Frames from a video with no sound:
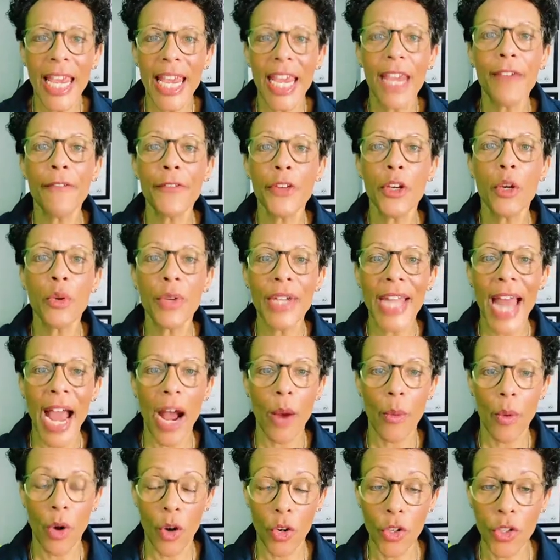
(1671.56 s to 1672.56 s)
If you
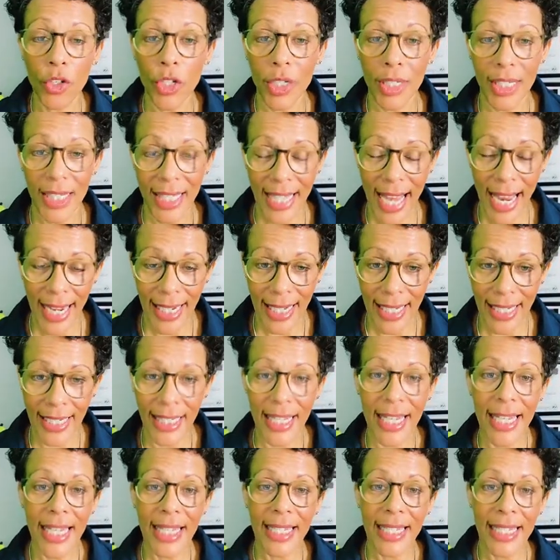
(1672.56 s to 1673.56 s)
now understand
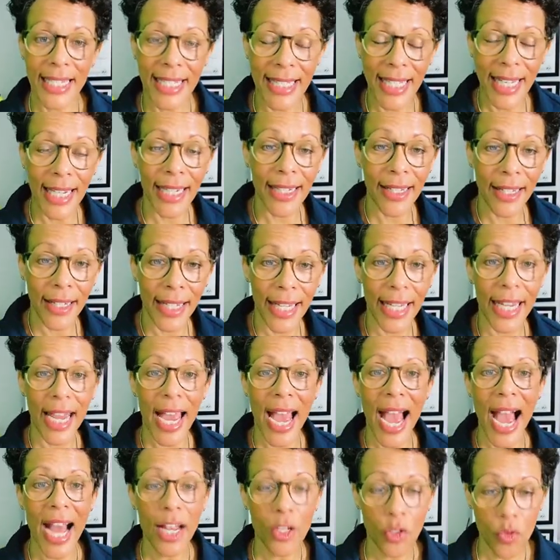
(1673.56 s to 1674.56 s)

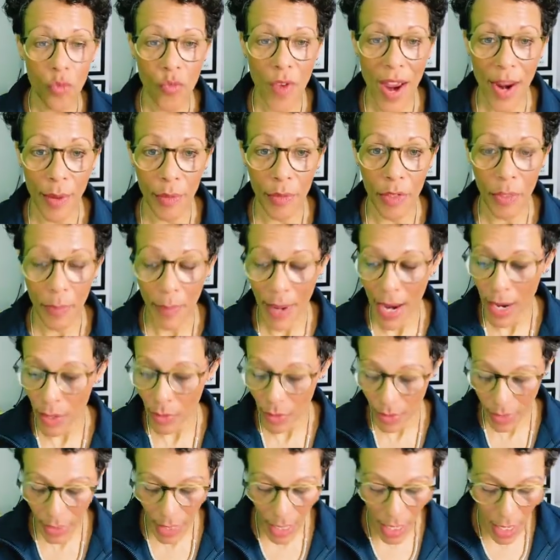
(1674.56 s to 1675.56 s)
signalling at
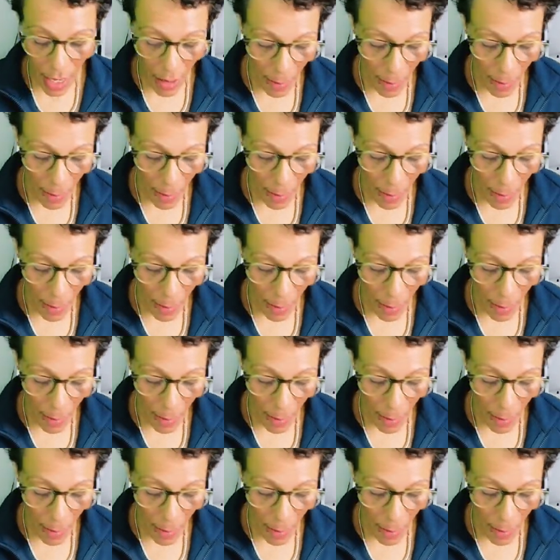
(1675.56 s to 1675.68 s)
roundabouts